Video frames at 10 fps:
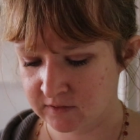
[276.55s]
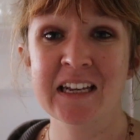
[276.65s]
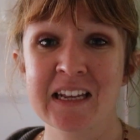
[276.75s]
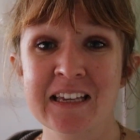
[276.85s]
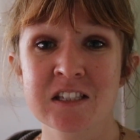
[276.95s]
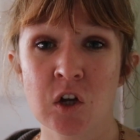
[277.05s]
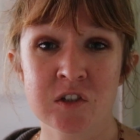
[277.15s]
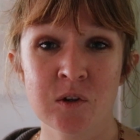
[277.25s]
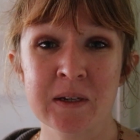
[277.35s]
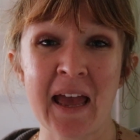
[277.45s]
It is
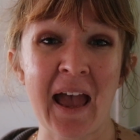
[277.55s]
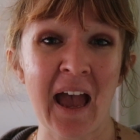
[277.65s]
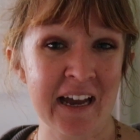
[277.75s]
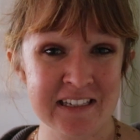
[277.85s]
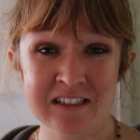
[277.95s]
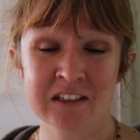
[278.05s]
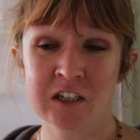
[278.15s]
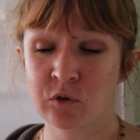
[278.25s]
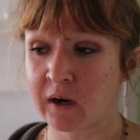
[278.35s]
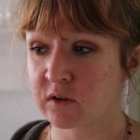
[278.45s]
also an
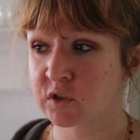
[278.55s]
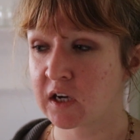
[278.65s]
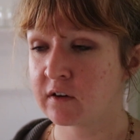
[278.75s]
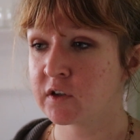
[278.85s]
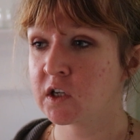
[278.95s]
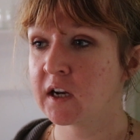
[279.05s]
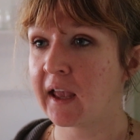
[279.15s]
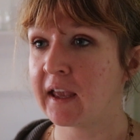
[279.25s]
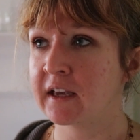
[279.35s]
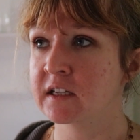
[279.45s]
excellent ground cover,
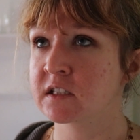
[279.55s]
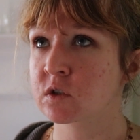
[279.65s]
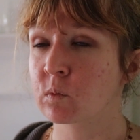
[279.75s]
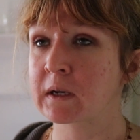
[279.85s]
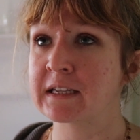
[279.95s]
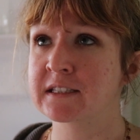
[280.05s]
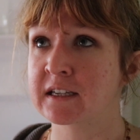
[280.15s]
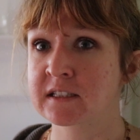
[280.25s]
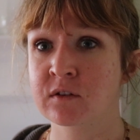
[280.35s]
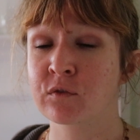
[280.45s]
and when it
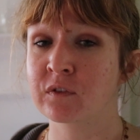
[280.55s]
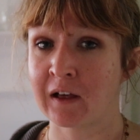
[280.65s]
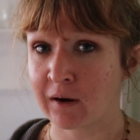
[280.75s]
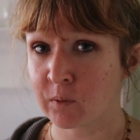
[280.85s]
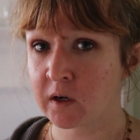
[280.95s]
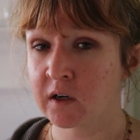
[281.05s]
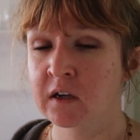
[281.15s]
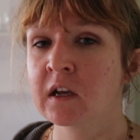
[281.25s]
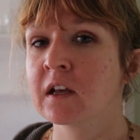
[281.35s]
does flower,